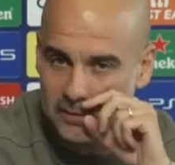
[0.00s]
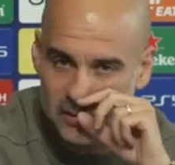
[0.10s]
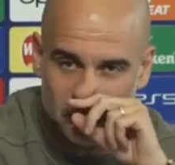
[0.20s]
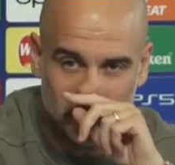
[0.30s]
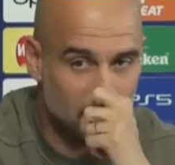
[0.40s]
This
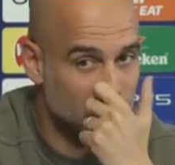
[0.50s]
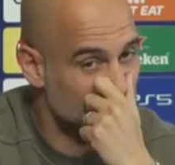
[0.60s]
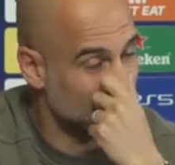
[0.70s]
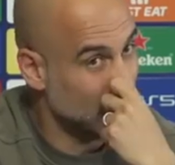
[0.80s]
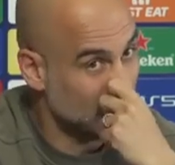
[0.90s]
competition
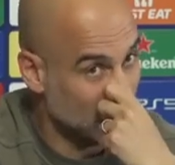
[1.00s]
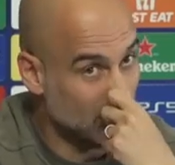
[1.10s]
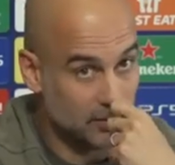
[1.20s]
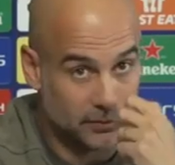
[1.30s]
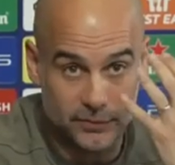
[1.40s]
is a lot
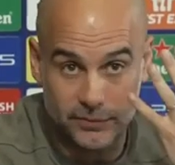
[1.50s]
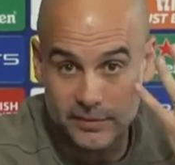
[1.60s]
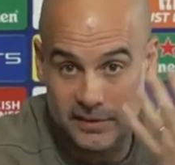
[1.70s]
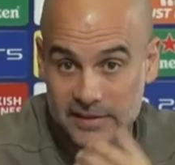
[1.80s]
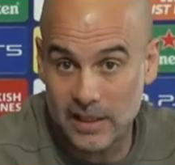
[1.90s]
of
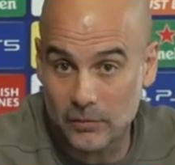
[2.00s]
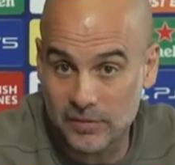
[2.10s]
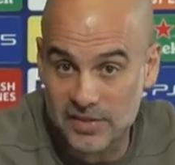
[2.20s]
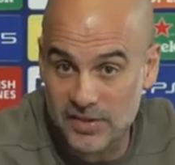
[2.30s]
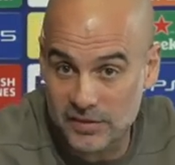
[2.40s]
this kind of
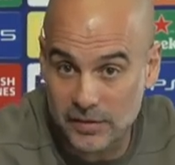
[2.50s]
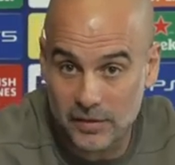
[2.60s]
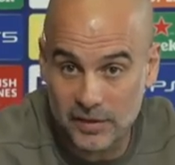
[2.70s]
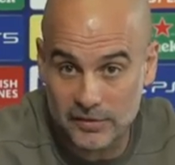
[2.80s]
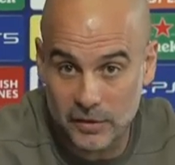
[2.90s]
uncertain
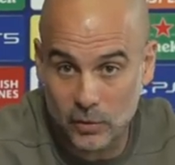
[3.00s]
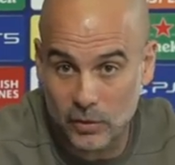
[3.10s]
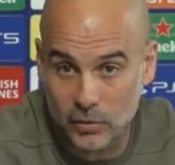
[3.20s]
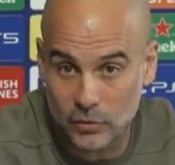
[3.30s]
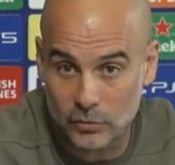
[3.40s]
things that you
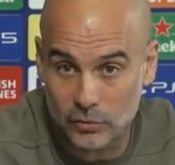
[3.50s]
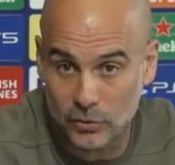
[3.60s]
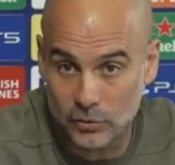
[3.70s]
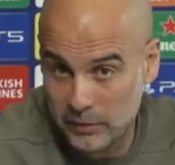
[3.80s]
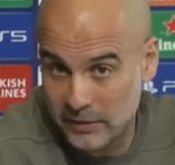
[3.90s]
cannot control,
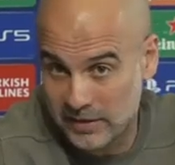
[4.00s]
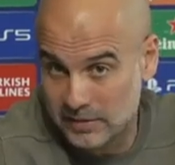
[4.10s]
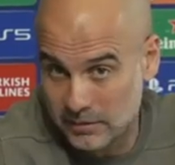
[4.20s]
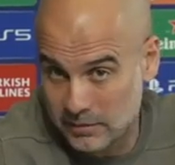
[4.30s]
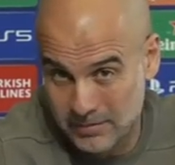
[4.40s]
not even
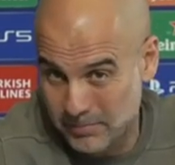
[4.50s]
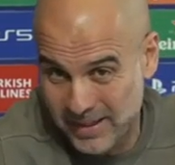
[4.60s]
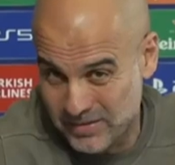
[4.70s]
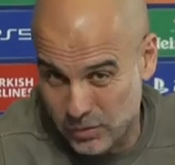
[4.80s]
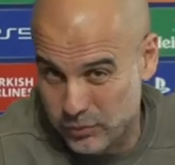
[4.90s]
a
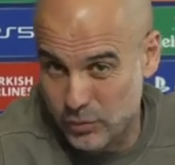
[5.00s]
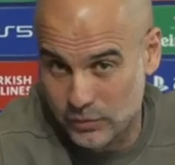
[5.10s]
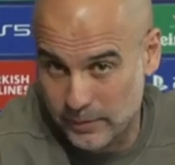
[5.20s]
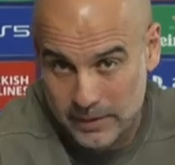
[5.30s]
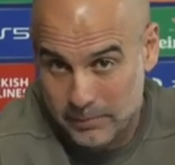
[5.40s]
manager, of course,
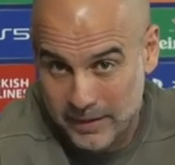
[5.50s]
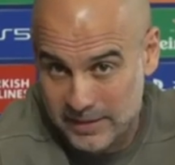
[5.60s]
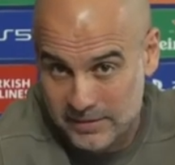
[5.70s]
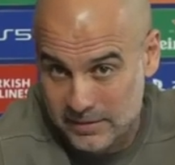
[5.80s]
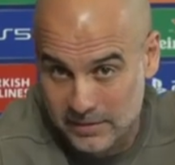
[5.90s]
but the
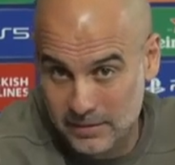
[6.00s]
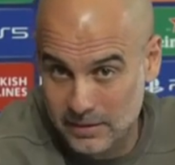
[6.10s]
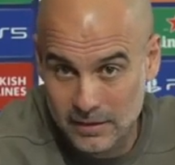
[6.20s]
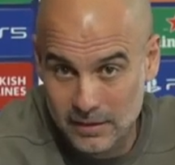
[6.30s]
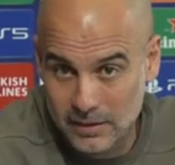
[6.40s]
players
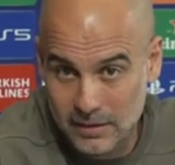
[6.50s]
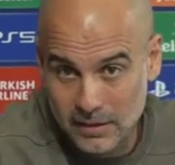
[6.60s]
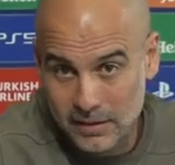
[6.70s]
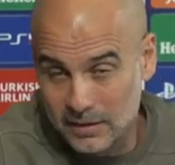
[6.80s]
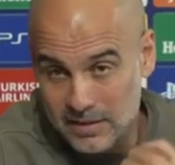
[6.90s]

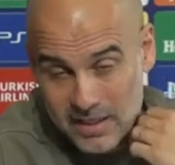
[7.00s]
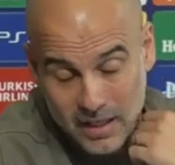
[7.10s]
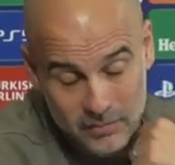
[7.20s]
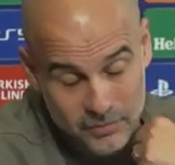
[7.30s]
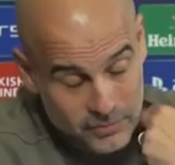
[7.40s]

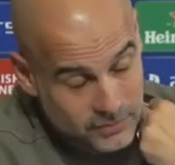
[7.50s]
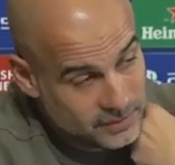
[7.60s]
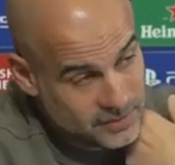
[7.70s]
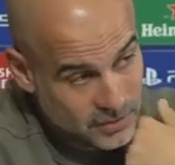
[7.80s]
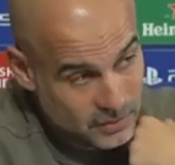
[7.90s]
itself.
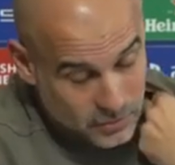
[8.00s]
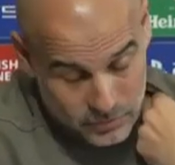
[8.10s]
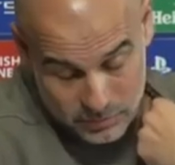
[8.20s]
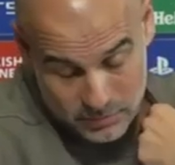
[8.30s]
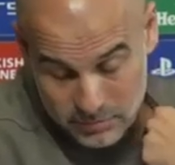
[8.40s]
So,
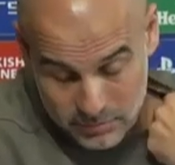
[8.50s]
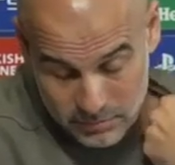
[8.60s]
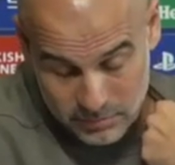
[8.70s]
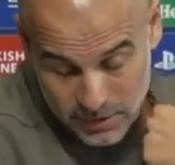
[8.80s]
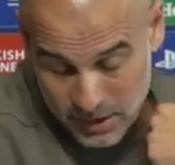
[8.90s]

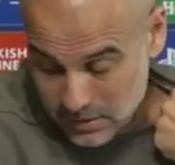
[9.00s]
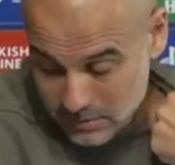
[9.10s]
yeah.